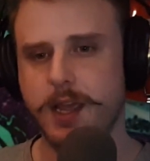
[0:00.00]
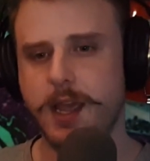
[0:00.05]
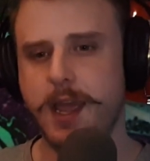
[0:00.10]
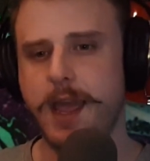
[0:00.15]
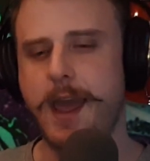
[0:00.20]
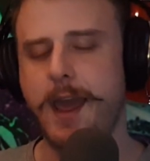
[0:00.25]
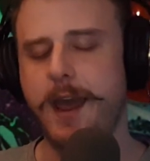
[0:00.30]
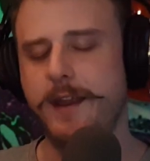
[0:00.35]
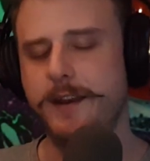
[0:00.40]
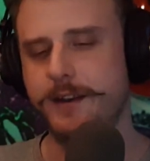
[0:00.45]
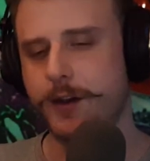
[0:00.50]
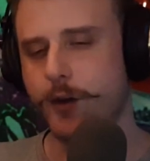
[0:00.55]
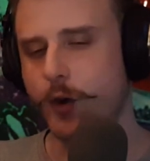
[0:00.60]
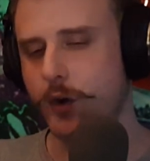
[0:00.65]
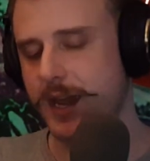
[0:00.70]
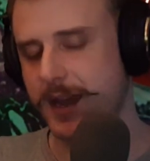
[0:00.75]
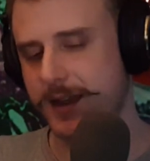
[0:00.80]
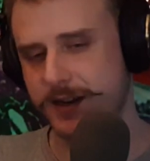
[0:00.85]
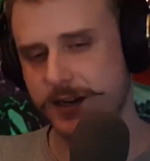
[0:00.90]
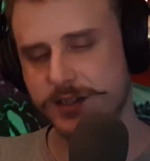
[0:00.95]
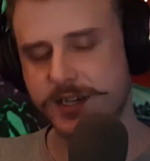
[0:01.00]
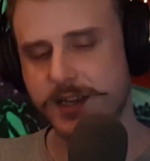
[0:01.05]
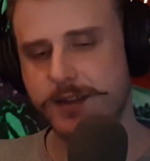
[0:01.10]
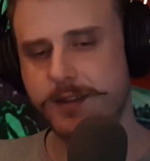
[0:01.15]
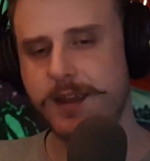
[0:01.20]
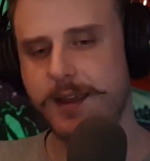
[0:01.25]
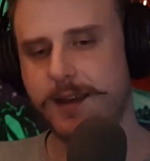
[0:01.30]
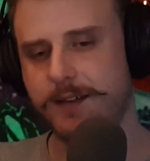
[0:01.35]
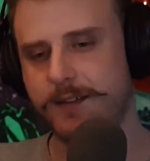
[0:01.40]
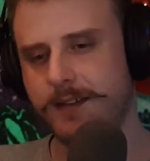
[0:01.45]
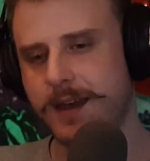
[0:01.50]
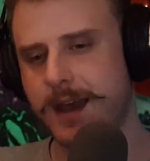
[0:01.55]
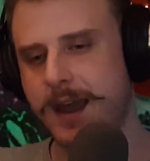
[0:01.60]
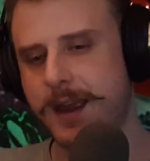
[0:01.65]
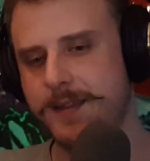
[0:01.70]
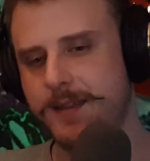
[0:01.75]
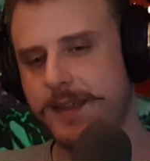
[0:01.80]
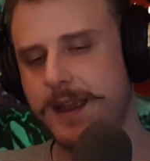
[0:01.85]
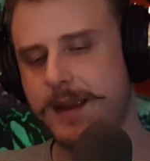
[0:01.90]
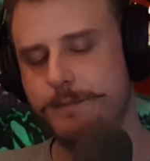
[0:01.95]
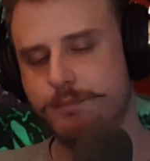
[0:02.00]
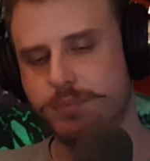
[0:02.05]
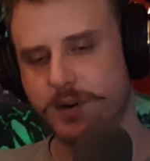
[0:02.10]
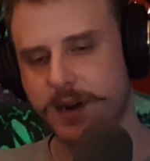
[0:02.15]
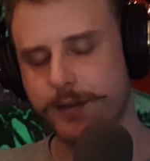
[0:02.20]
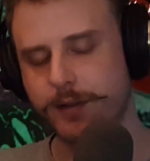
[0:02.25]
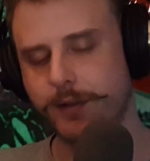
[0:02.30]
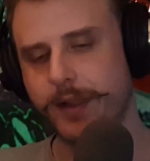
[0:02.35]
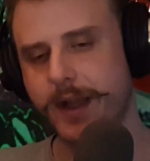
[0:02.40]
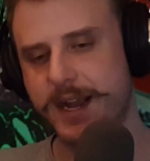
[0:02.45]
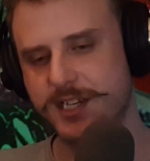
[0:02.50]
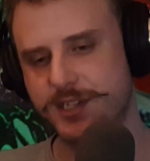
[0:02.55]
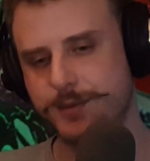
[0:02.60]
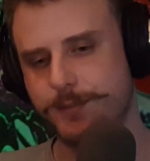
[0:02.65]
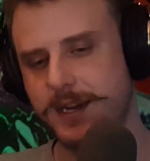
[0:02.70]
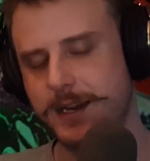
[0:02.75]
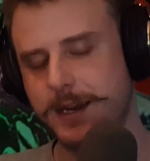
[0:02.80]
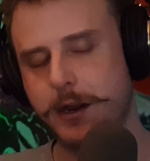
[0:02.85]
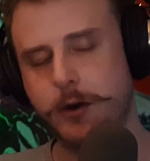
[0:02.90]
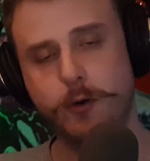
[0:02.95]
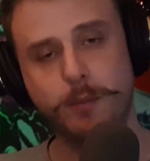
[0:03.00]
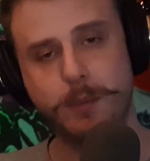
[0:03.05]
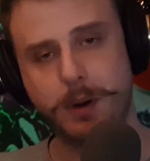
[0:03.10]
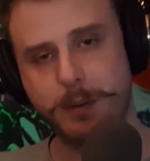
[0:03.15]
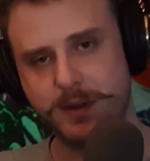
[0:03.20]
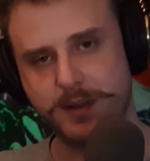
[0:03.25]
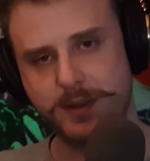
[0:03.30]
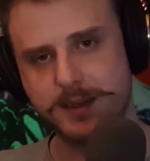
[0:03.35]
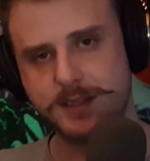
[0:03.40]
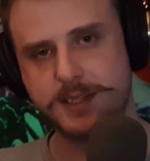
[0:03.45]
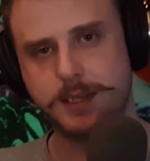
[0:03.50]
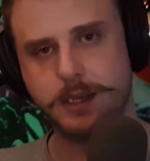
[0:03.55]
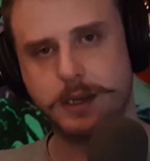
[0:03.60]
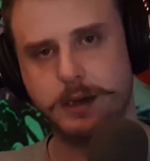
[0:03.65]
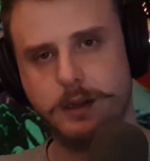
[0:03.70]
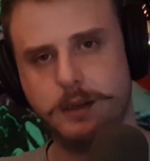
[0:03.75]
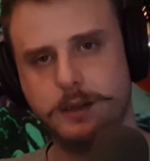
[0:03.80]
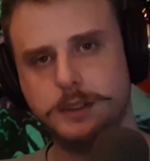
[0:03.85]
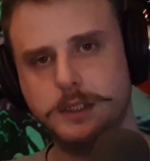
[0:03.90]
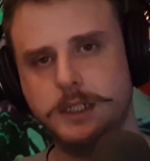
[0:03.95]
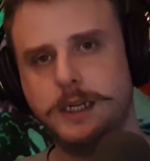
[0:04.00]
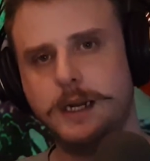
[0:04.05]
And okay, here's the thing. They breathalyzed me. I don't remember this still.